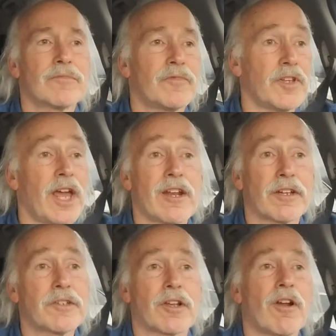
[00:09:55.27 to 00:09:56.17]
you had an
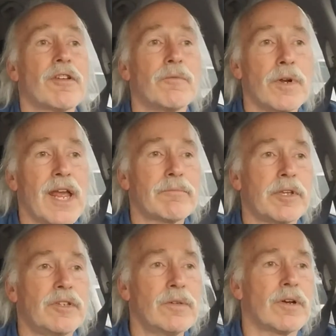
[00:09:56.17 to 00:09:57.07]
electric car, you wouldn't have to be
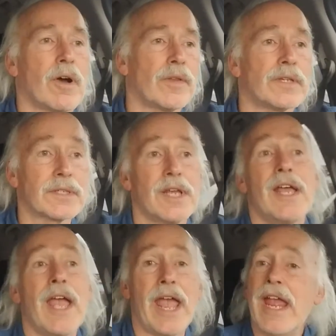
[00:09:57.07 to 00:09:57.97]
doing all this
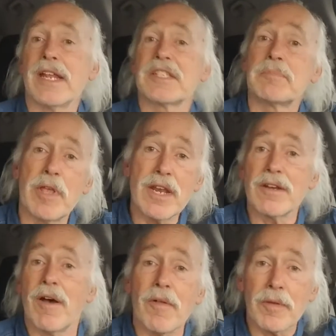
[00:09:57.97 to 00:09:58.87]
and
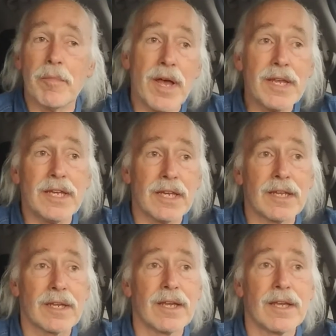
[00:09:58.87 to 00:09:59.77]
spending all the money.
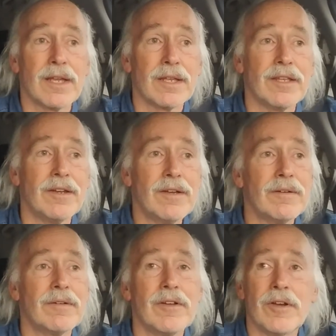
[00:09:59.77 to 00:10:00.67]
You
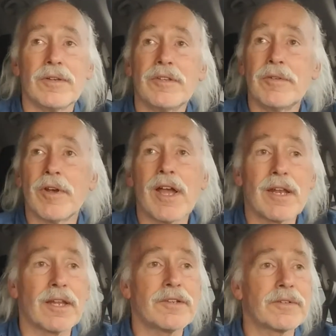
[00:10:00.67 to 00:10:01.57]
know, you drive
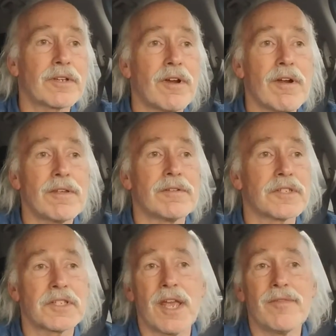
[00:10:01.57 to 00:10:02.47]
an electric car, you're
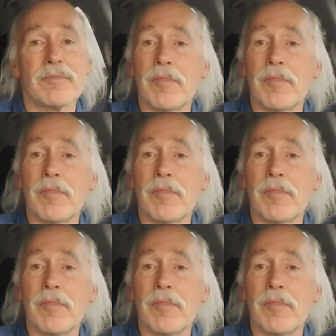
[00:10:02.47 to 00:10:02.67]
saving